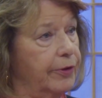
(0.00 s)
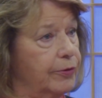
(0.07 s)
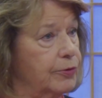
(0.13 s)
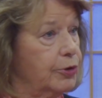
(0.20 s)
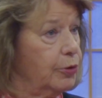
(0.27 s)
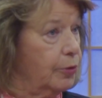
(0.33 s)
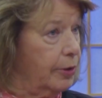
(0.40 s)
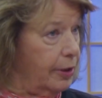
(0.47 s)

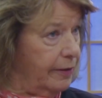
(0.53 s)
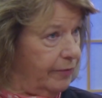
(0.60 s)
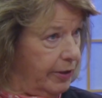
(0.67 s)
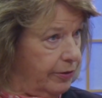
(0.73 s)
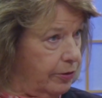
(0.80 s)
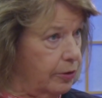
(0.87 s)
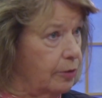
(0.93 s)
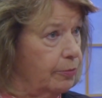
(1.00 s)
those who are living
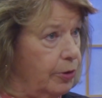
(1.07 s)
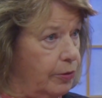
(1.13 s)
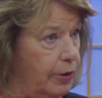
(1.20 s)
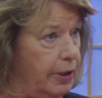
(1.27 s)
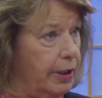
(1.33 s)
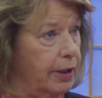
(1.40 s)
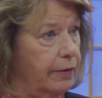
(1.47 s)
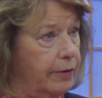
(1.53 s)
in the
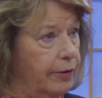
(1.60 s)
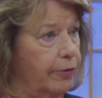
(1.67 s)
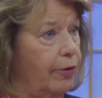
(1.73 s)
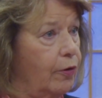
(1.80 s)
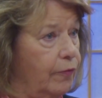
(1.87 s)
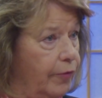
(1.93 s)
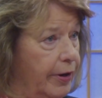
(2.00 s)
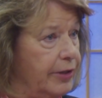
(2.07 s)
community that are
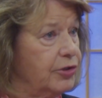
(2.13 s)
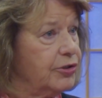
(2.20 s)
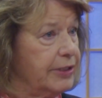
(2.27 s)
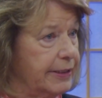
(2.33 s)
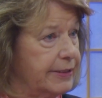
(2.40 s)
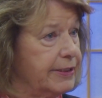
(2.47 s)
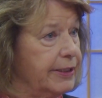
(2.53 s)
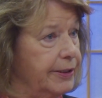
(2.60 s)
over age
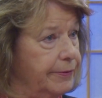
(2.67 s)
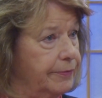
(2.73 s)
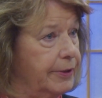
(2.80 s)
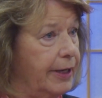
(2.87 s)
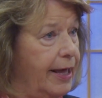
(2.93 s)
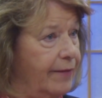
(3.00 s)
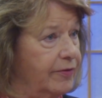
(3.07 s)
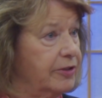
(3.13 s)
60,
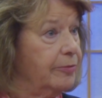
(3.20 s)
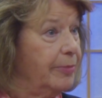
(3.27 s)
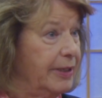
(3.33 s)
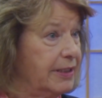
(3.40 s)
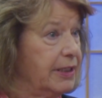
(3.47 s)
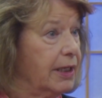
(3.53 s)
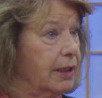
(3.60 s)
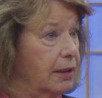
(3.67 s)
that have a
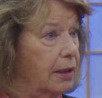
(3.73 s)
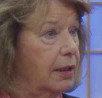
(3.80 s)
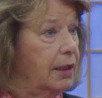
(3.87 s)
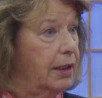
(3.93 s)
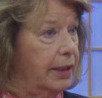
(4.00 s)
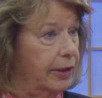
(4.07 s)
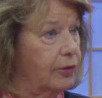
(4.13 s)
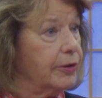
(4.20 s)
dementing
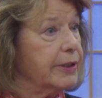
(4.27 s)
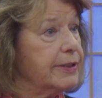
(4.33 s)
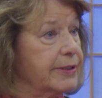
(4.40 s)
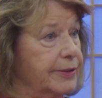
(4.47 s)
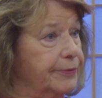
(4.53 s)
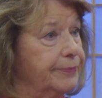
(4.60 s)
illness.